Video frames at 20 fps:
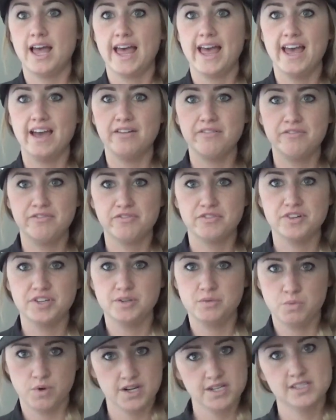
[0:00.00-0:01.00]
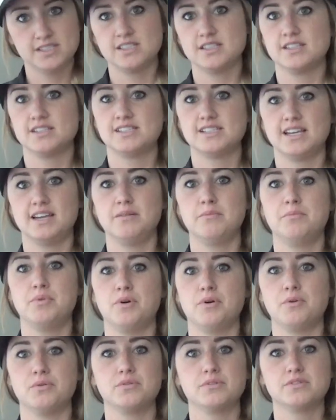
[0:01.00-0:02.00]
Everyone is in the same
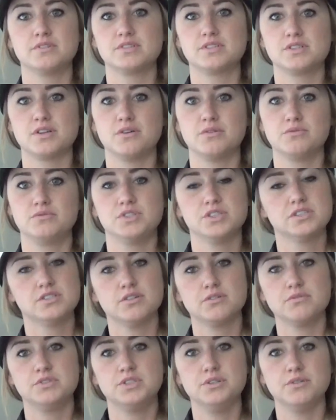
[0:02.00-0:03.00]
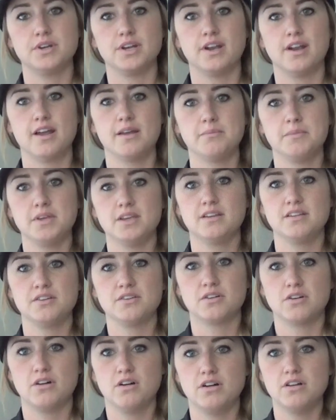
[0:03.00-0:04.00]
boat, so just don't do it. I mean,
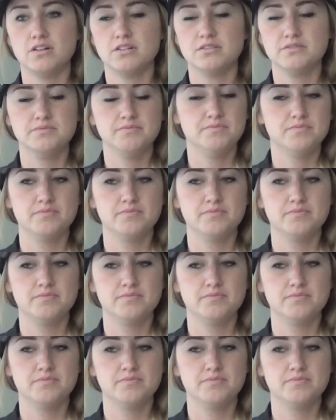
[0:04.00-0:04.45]
you're all